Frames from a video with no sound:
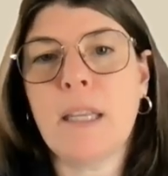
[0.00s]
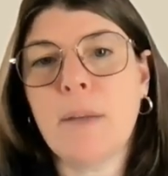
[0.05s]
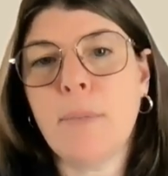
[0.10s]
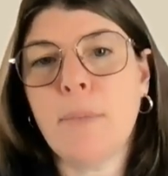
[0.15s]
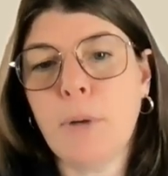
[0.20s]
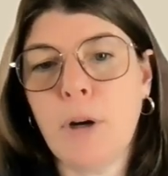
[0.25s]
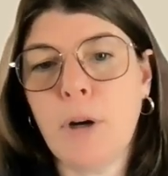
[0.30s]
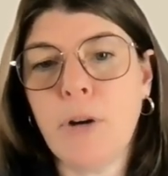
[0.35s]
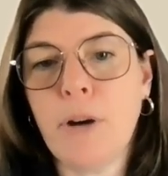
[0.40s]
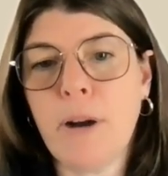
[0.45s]
the
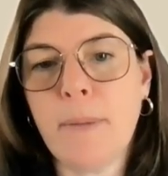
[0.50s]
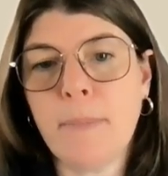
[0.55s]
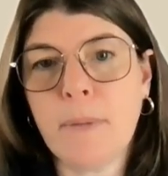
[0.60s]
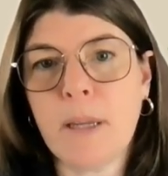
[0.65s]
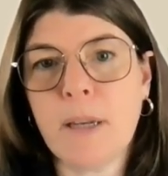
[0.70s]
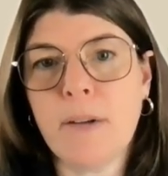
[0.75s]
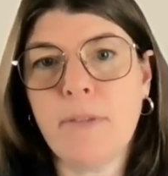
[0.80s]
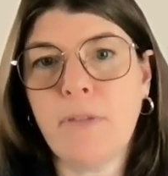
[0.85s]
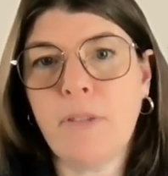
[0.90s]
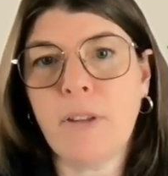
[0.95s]
program
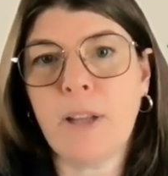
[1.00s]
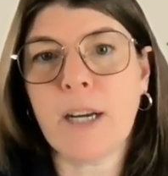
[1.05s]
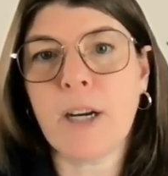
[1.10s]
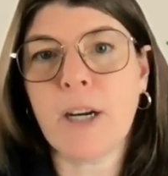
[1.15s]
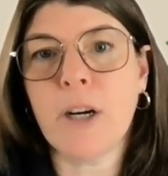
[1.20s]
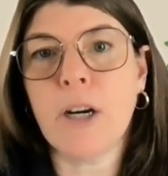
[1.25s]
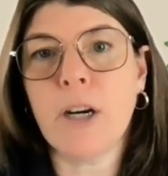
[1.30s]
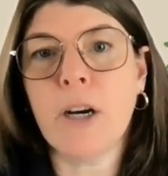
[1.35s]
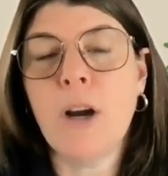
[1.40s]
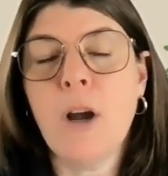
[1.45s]
can
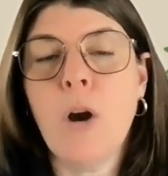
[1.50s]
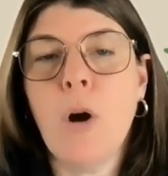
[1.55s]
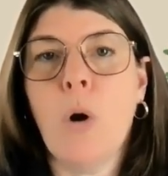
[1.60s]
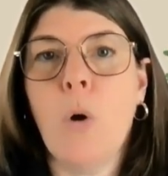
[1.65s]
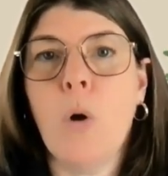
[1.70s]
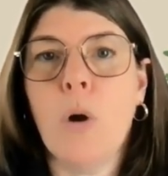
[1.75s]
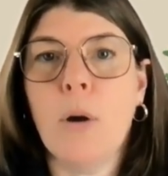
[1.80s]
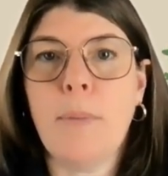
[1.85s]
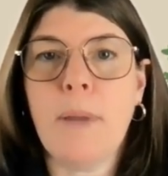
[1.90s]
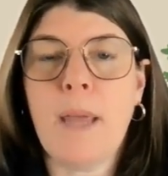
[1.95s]
flicker
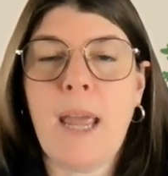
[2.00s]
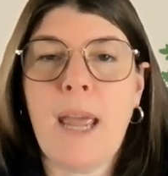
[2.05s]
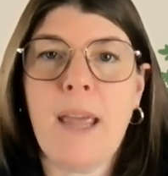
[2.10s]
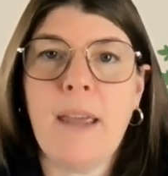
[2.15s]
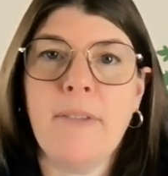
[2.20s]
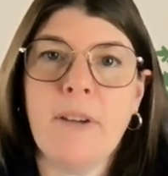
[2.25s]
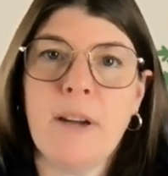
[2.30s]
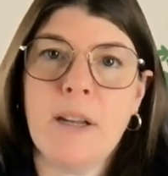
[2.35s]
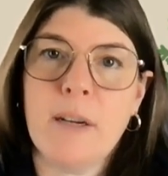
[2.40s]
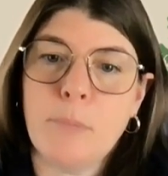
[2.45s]
or
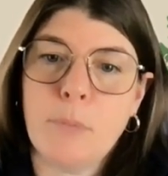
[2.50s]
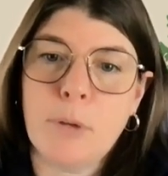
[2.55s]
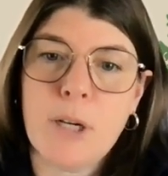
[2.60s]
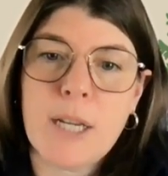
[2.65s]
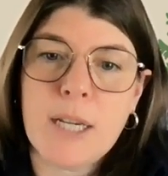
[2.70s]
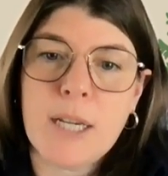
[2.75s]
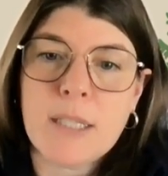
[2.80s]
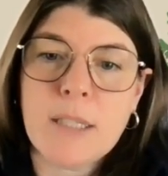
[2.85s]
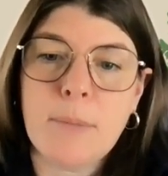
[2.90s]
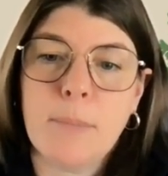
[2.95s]
behave
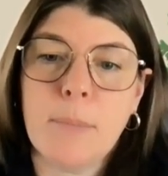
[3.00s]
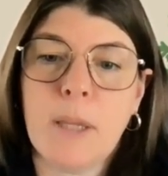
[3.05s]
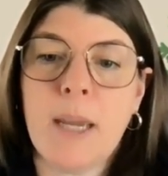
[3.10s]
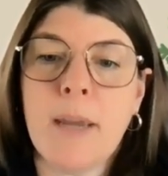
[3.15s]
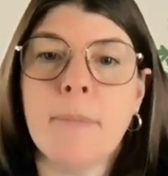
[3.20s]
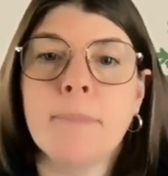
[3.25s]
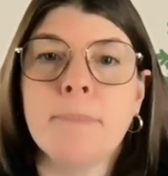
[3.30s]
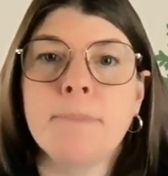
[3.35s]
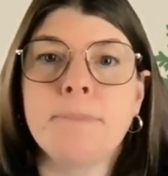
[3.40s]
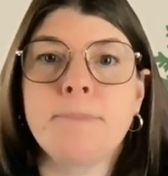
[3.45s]

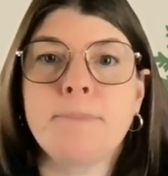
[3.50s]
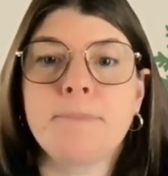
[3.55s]
unpredictably.